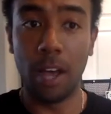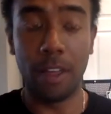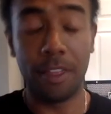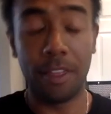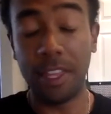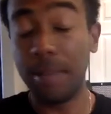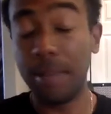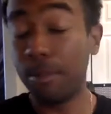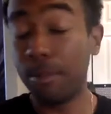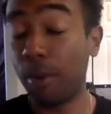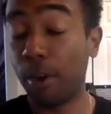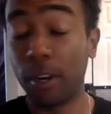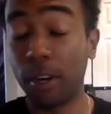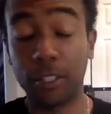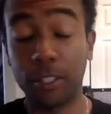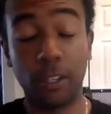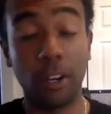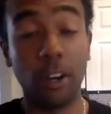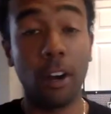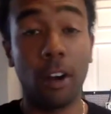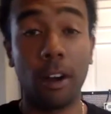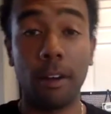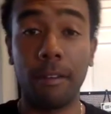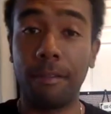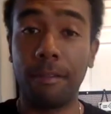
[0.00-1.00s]
Theme parks
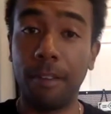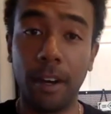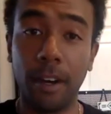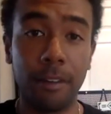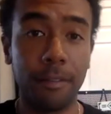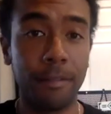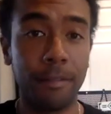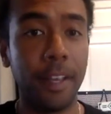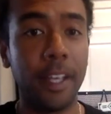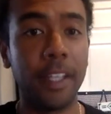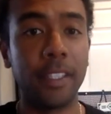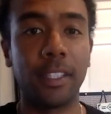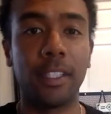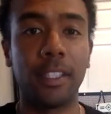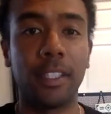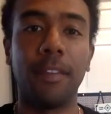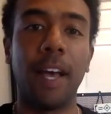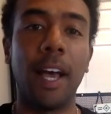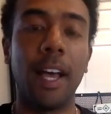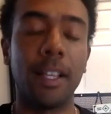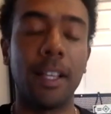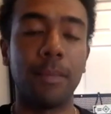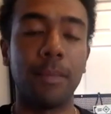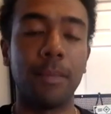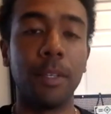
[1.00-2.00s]
are a fun, festive
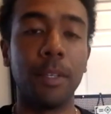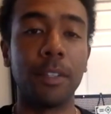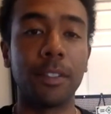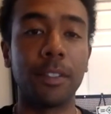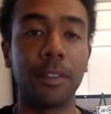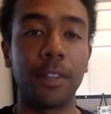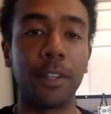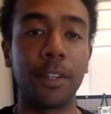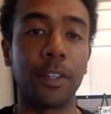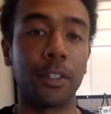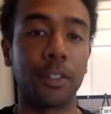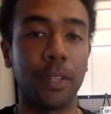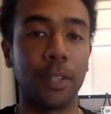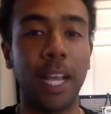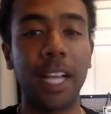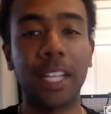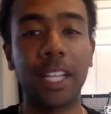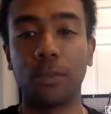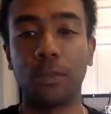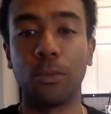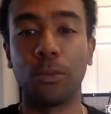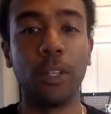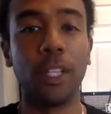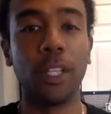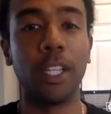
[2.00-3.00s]
atmosphere. So
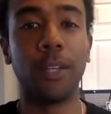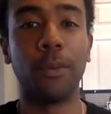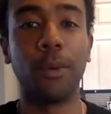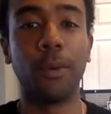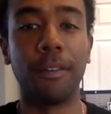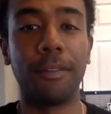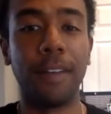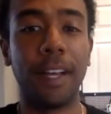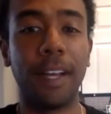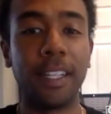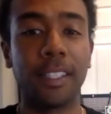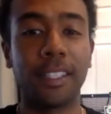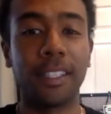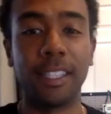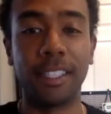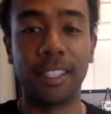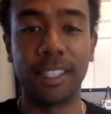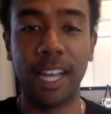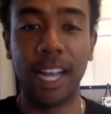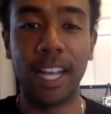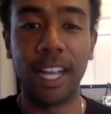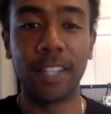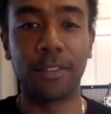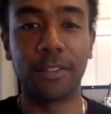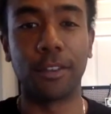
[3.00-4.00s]
that's really what Festiie
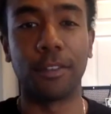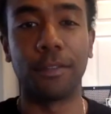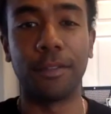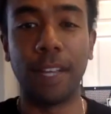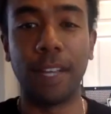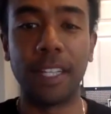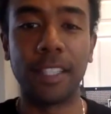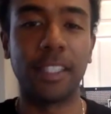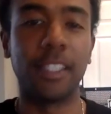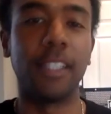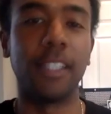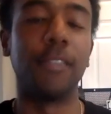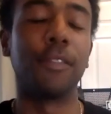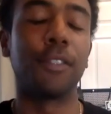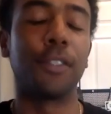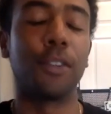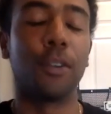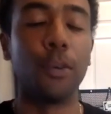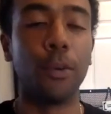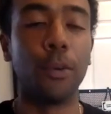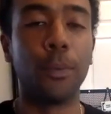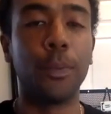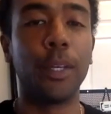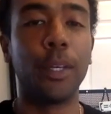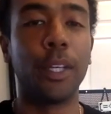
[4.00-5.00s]
stands for, festive. So
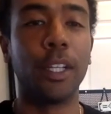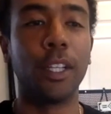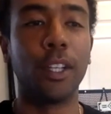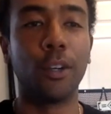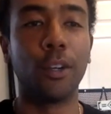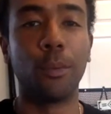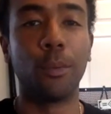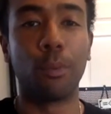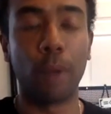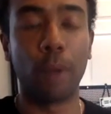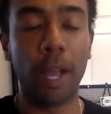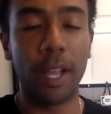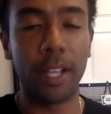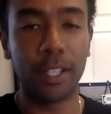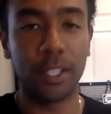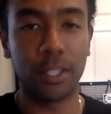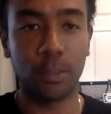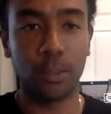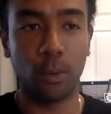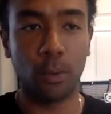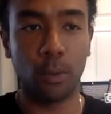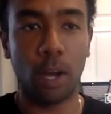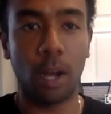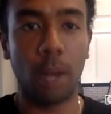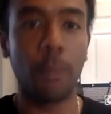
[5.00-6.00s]
it would be a little brand
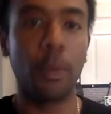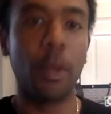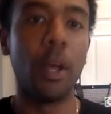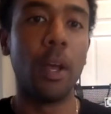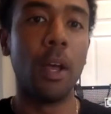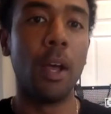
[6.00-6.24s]
swap.